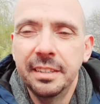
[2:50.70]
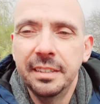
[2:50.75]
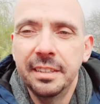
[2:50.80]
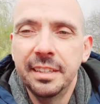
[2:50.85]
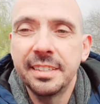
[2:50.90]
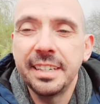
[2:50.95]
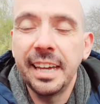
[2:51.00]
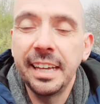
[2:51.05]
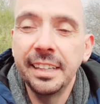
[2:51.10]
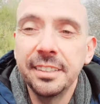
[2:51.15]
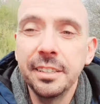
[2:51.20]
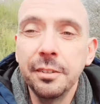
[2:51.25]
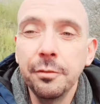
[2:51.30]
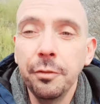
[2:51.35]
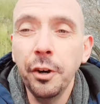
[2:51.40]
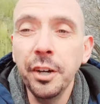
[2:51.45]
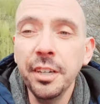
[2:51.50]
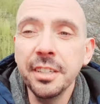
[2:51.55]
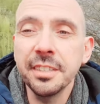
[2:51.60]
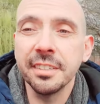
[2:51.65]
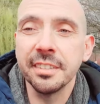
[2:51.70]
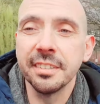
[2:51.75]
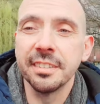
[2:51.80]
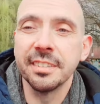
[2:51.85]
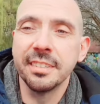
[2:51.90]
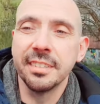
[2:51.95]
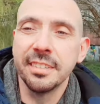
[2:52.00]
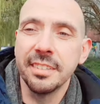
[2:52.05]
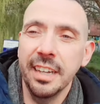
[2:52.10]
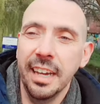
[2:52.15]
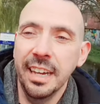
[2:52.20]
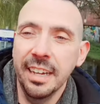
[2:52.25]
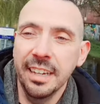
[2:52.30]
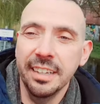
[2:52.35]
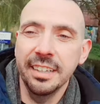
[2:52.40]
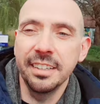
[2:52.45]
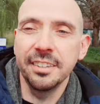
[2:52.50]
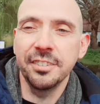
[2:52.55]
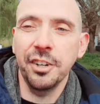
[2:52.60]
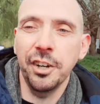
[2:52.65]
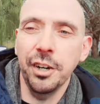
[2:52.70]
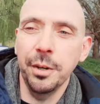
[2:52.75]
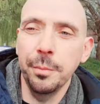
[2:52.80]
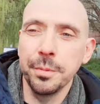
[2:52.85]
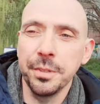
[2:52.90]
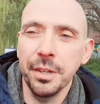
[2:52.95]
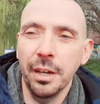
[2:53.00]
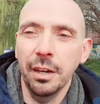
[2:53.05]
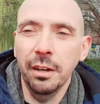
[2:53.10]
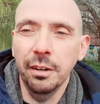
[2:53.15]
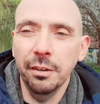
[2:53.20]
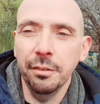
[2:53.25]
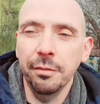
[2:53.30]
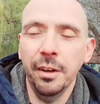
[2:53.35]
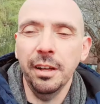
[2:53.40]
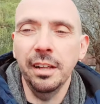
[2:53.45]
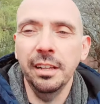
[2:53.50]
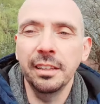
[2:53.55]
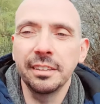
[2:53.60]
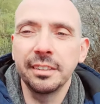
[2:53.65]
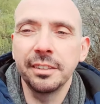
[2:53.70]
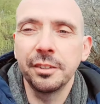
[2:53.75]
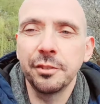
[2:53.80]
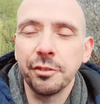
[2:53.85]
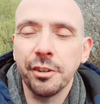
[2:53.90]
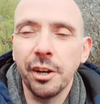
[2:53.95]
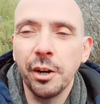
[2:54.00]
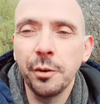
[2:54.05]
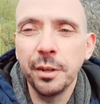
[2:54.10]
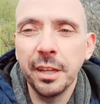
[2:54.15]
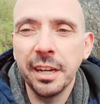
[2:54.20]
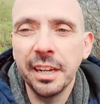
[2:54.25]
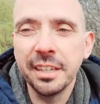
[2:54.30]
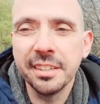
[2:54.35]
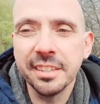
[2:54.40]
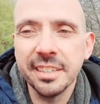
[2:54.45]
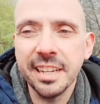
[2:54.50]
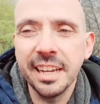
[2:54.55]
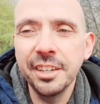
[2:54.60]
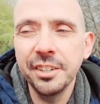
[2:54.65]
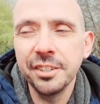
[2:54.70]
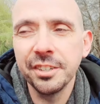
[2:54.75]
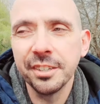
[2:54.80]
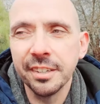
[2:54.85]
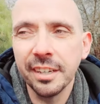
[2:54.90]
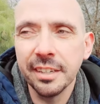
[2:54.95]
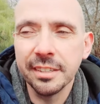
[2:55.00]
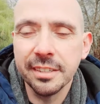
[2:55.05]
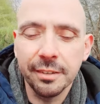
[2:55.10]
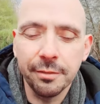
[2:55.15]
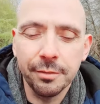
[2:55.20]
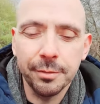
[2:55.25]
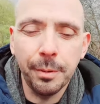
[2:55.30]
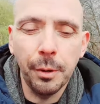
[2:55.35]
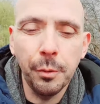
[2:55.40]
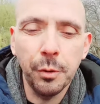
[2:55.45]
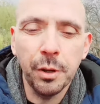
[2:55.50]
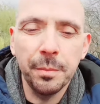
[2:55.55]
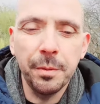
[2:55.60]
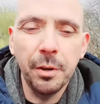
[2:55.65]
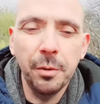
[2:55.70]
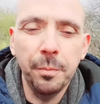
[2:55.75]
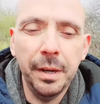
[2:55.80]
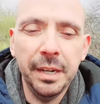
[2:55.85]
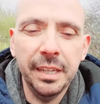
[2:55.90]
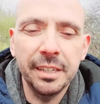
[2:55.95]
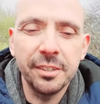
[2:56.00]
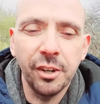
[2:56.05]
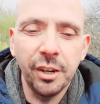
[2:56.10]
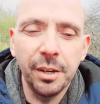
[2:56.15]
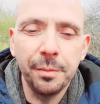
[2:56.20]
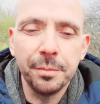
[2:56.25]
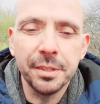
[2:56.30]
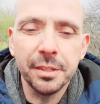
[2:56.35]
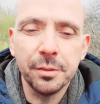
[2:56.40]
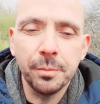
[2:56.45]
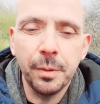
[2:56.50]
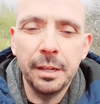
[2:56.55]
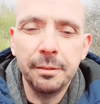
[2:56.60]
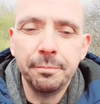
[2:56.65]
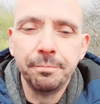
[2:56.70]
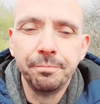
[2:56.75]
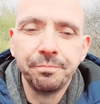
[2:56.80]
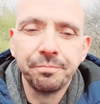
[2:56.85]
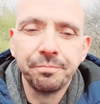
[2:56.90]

dissenting voices in terms of all the draconian legislation, as I've spoken about many times as well.